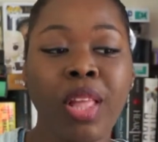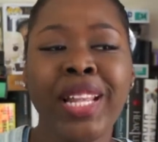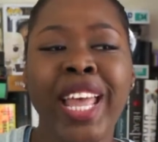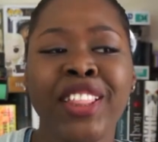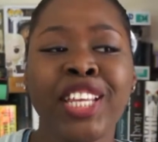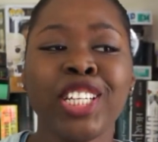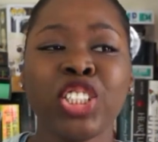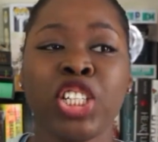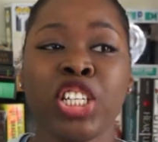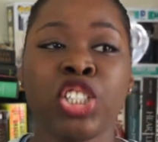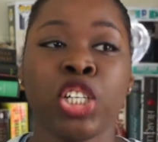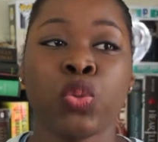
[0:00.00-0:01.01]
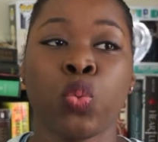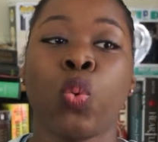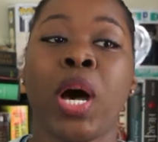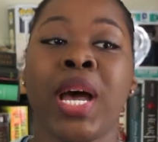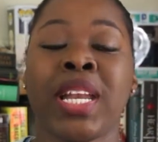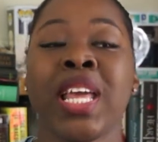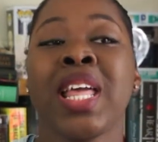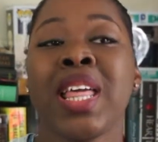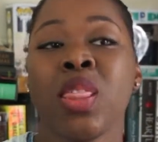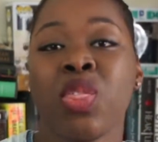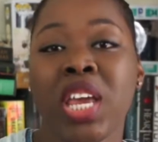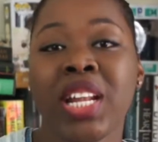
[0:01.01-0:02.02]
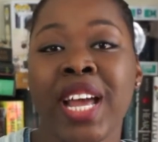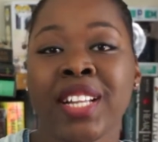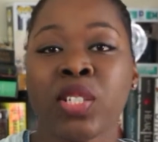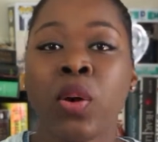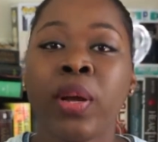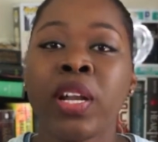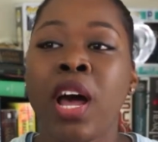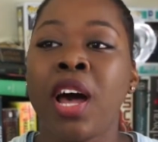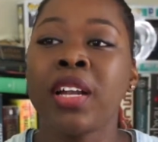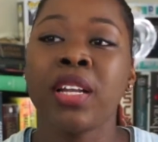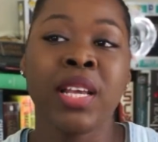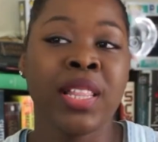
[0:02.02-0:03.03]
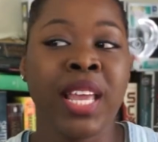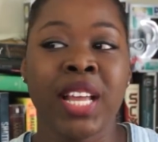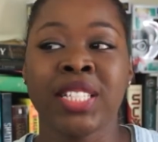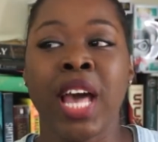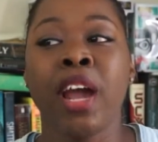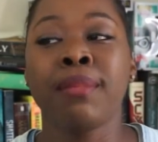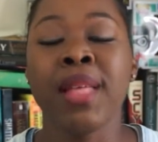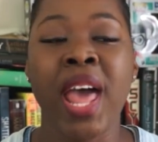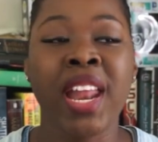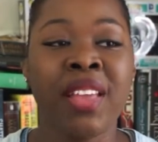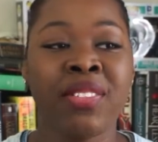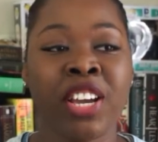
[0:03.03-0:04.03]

Like there's not just one thing that's going on in the entire planet.